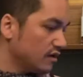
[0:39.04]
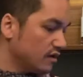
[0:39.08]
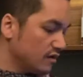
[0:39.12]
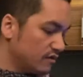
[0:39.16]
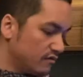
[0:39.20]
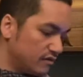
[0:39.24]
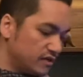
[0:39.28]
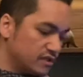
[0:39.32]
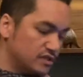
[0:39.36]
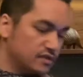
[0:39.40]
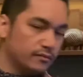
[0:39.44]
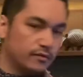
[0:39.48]

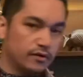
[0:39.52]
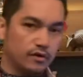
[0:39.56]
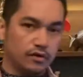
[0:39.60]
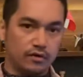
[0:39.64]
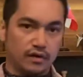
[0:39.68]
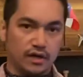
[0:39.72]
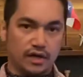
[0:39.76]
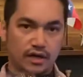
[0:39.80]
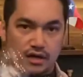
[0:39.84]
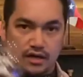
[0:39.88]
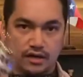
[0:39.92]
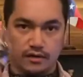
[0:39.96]
First of
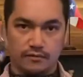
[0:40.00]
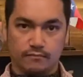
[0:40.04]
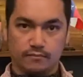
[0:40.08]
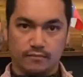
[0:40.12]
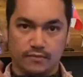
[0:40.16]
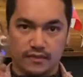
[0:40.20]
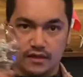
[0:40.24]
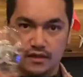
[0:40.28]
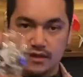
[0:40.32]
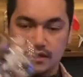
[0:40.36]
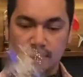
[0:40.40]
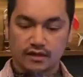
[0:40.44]
all,
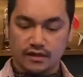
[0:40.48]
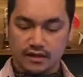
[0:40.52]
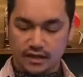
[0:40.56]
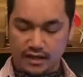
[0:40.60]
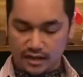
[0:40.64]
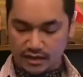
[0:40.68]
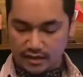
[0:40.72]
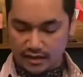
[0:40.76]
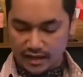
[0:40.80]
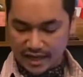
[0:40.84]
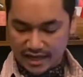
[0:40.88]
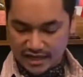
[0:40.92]
get a
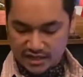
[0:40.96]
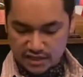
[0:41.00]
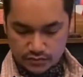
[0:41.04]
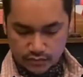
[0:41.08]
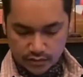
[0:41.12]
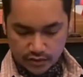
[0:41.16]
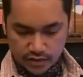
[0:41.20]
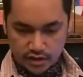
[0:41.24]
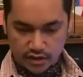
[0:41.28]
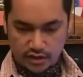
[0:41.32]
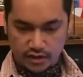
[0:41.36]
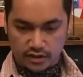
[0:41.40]

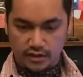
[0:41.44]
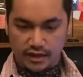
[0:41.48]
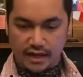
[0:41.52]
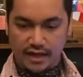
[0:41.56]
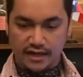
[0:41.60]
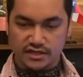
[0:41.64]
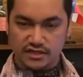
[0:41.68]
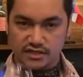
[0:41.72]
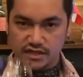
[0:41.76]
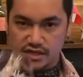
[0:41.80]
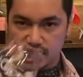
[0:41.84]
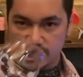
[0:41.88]
glassware.
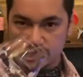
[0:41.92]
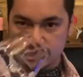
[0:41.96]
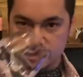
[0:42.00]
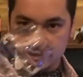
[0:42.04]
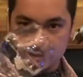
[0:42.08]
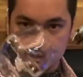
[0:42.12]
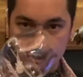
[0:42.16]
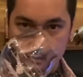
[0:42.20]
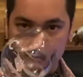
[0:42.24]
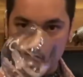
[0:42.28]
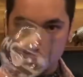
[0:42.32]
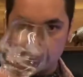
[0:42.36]
At
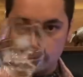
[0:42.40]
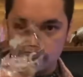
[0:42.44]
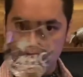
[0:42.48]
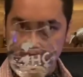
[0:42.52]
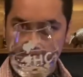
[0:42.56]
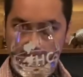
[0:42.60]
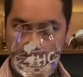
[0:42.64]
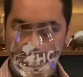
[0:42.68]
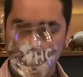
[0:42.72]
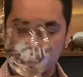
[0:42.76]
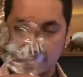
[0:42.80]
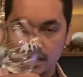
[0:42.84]
Jettison, I use
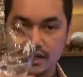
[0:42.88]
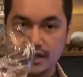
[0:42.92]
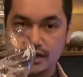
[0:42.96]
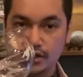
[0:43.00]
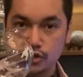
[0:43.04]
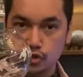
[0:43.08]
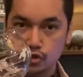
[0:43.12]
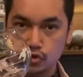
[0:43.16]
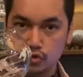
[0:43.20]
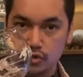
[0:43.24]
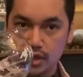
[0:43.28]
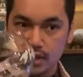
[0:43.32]
like a
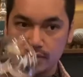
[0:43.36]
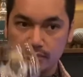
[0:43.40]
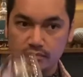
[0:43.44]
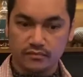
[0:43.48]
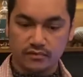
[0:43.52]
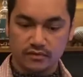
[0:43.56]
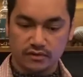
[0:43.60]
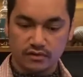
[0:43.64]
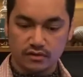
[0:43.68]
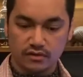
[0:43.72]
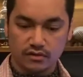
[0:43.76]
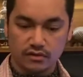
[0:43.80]
tulip
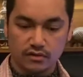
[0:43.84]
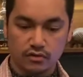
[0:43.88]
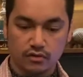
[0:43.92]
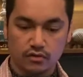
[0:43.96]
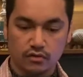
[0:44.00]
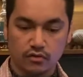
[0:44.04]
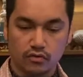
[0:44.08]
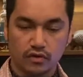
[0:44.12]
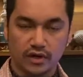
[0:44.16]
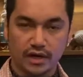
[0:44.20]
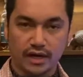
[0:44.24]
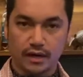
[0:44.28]

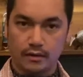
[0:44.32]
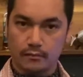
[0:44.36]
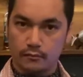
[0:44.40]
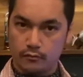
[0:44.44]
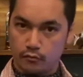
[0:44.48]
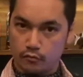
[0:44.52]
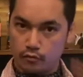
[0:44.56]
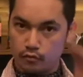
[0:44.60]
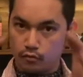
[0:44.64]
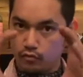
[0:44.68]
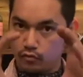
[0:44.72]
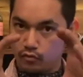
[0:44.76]
or like
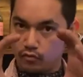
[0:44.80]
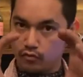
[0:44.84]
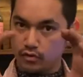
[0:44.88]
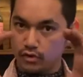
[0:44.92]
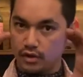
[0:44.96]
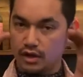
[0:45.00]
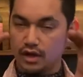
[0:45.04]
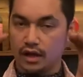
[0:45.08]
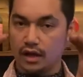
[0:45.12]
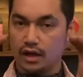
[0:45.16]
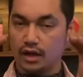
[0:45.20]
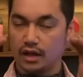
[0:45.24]

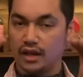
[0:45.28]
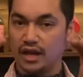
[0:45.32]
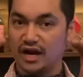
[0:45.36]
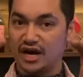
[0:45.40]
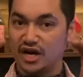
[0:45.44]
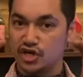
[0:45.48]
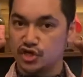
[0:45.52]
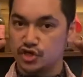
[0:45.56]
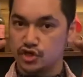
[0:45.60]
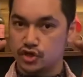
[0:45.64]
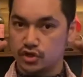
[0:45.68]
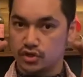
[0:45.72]
a
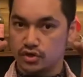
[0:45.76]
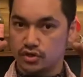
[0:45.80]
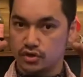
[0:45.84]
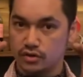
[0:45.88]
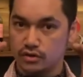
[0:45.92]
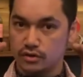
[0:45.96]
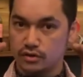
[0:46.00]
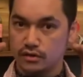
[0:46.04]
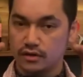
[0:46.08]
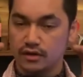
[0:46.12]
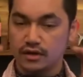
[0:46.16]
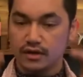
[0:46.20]

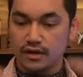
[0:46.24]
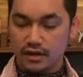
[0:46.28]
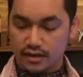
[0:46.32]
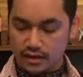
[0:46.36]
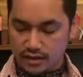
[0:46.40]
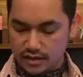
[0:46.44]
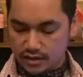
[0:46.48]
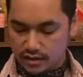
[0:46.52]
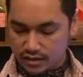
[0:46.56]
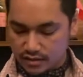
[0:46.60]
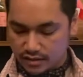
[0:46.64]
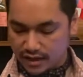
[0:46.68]
larger
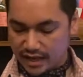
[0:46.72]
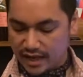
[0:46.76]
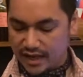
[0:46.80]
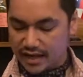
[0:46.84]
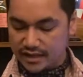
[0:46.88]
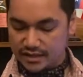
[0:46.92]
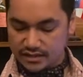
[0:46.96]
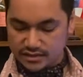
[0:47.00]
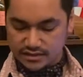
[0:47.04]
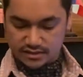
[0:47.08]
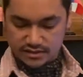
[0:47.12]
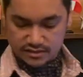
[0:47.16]

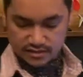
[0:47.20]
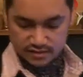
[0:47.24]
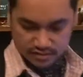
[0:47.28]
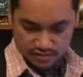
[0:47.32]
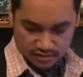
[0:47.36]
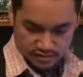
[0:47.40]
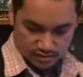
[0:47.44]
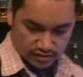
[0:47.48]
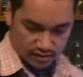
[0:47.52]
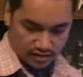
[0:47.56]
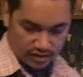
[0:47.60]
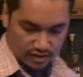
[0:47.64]
glass.
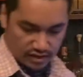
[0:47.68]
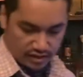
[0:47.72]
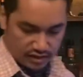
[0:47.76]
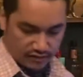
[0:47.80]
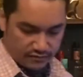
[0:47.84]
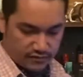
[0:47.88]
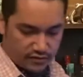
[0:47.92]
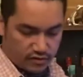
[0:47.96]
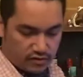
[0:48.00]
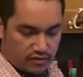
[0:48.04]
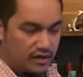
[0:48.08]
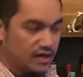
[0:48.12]
If
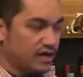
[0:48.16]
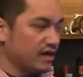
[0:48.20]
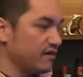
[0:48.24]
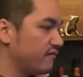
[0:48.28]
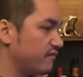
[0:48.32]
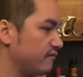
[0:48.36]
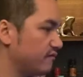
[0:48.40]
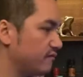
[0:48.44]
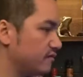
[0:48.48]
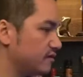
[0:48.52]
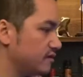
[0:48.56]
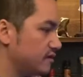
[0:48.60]
you don't have
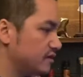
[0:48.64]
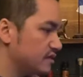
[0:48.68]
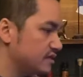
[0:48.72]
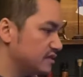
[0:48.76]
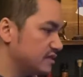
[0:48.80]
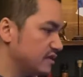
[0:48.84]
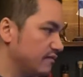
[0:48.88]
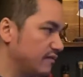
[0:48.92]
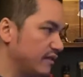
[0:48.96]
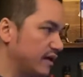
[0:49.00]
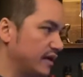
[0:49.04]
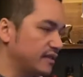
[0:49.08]

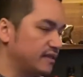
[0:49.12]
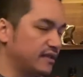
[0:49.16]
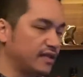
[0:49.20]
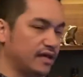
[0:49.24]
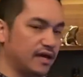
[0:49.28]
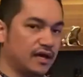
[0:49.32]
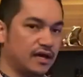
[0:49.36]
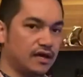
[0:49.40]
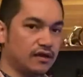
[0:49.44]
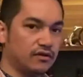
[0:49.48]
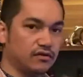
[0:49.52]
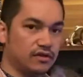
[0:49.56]
stuff like
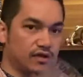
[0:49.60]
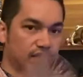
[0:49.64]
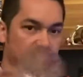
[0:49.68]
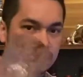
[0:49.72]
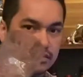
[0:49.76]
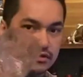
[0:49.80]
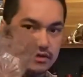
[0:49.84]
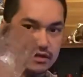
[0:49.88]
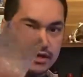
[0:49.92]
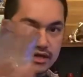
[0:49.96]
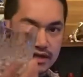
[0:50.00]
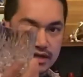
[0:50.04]
that, you
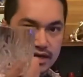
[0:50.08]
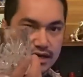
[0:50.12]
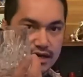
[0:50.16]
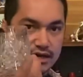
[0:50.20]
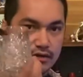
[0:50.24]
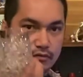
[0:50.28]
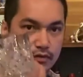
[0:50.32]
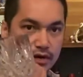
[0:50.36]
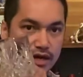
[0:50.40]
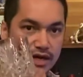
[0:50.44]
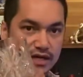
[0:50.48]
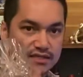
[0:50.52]
can get like a
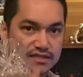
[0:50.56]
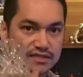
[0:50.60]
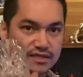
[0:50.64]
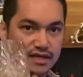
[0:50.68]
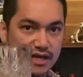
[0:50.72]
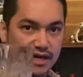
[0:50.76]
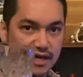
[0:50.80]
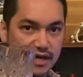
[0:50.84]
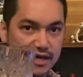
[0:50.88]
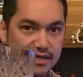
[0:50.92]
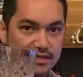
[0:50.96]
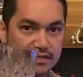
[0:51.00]
rocks
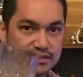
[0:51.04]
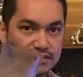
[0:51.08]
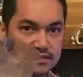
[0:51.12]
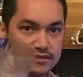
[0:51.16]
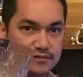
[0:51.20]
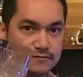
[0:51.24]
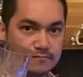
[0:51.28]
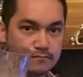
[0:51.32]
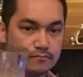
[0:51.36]
glass.